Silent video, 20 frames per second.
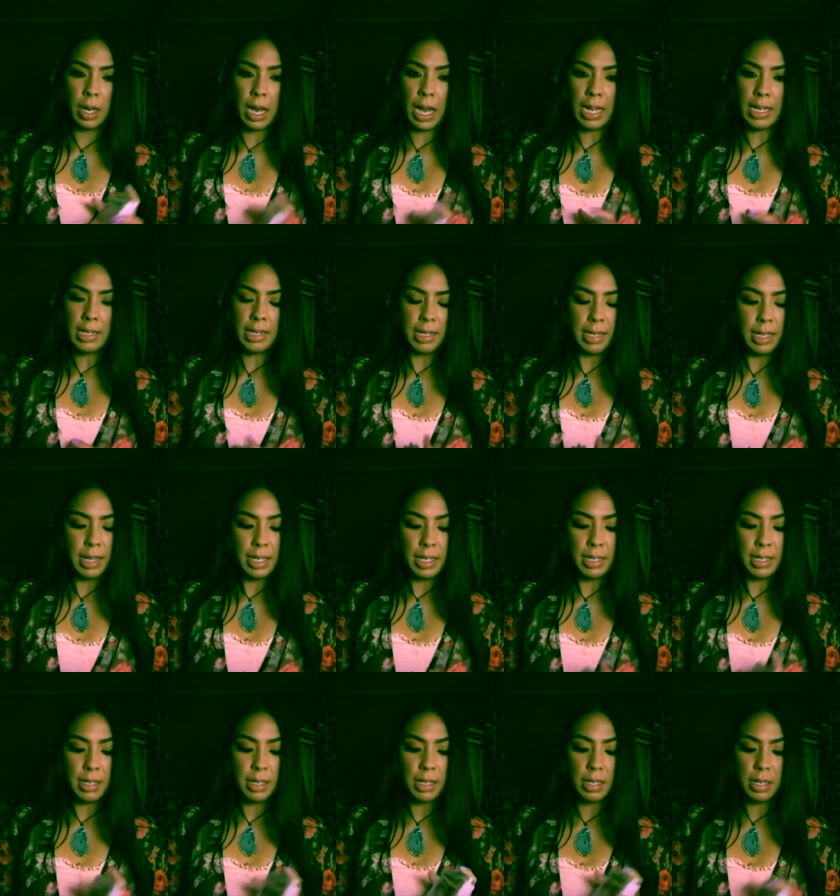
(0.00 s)
I see
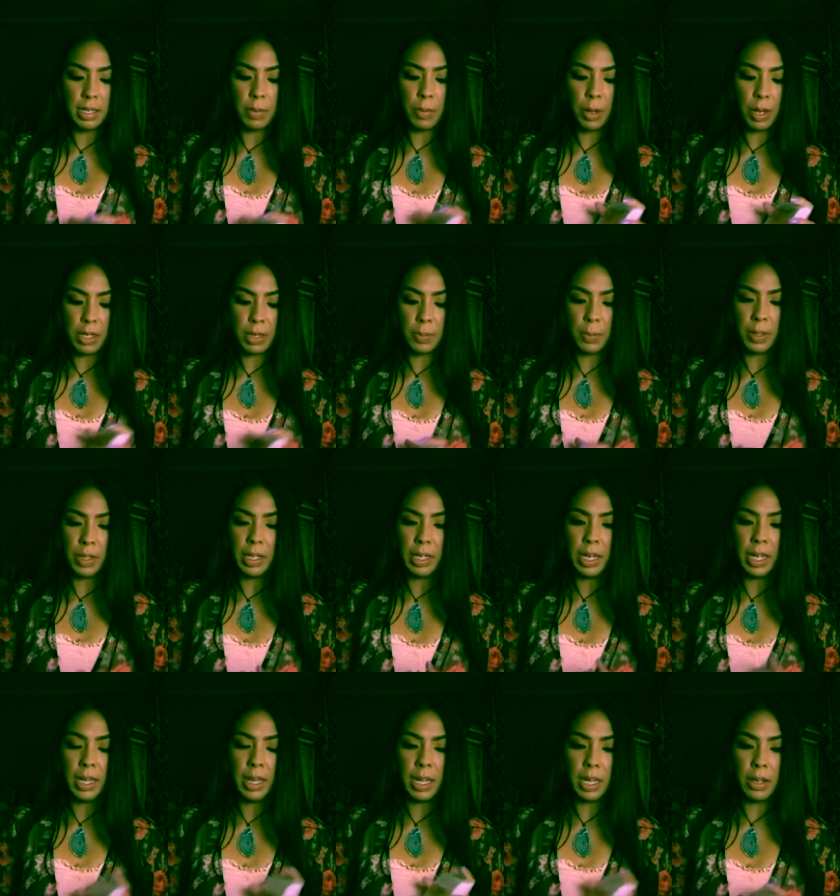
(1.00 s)
this as a
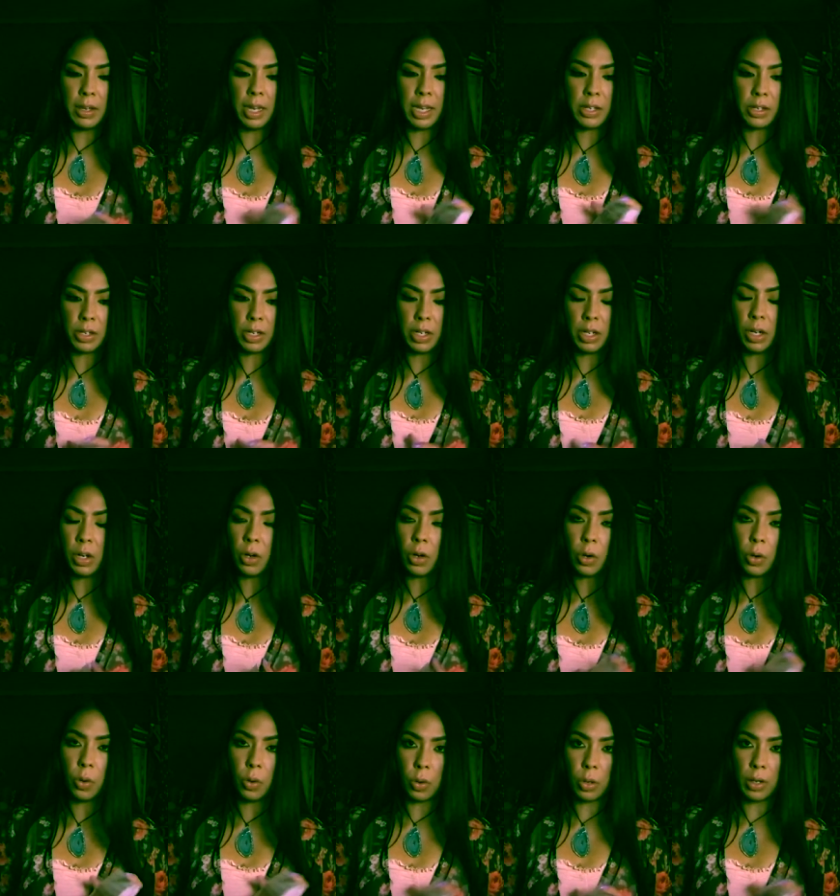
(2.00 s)
possibility that you guys are going to go
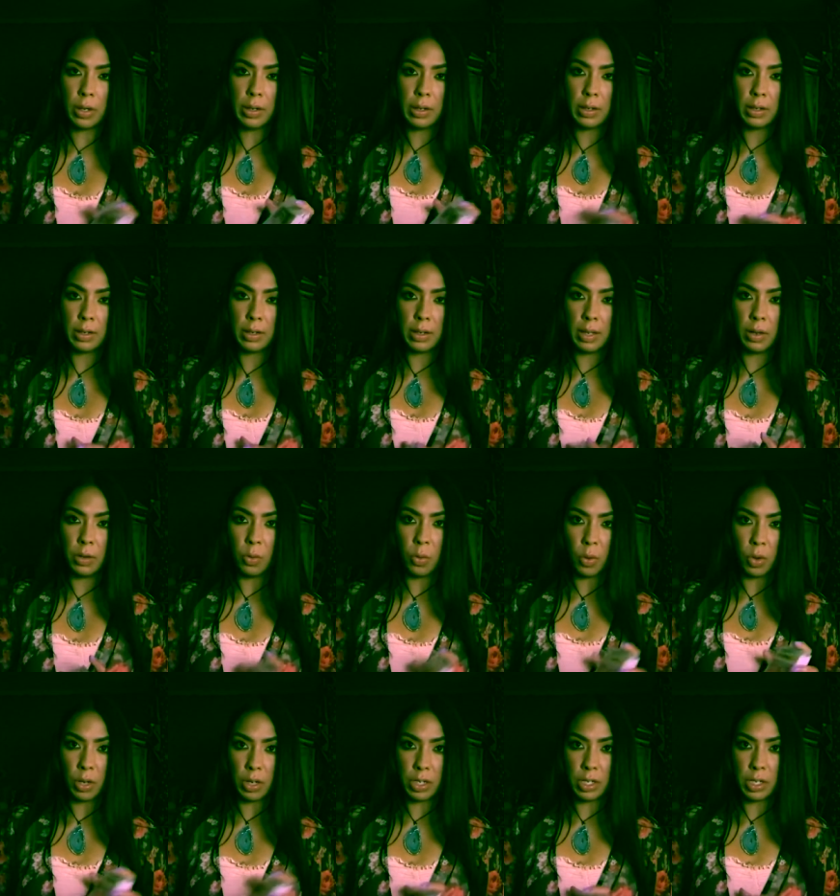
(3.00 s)
to court in
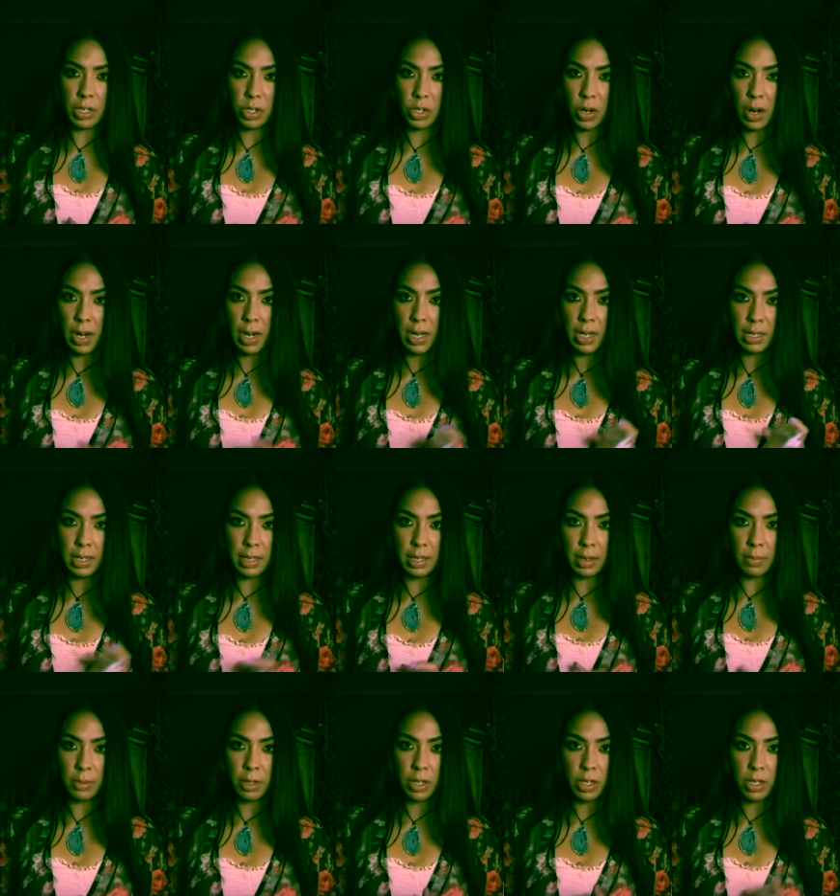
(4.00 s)
order to try to
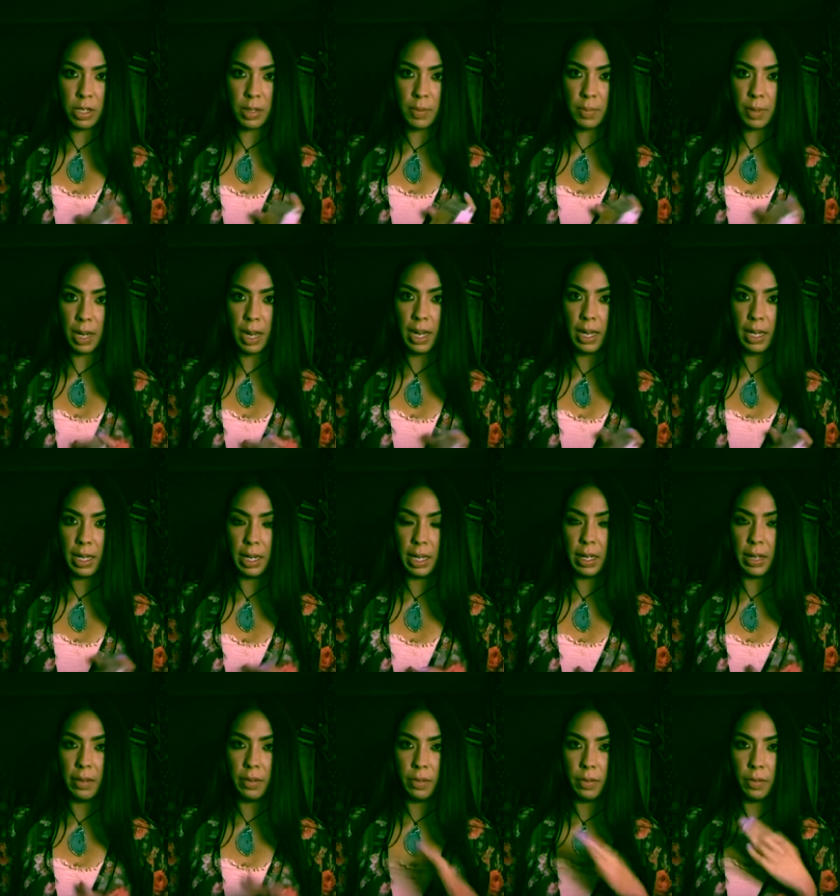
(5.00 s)
establish some kind
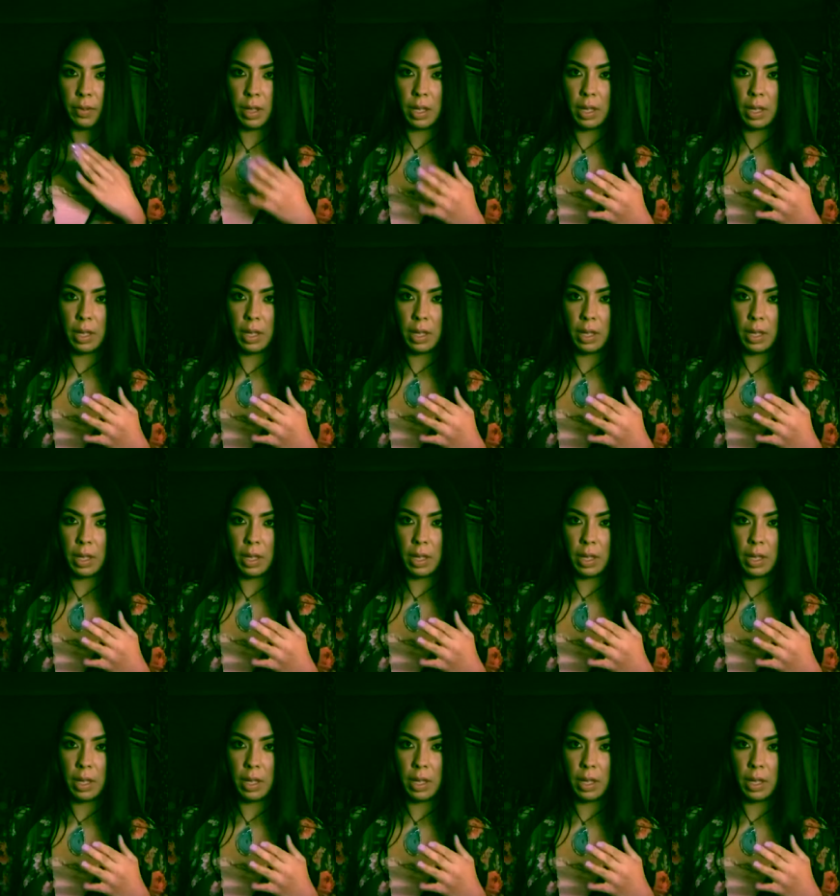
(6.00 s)
of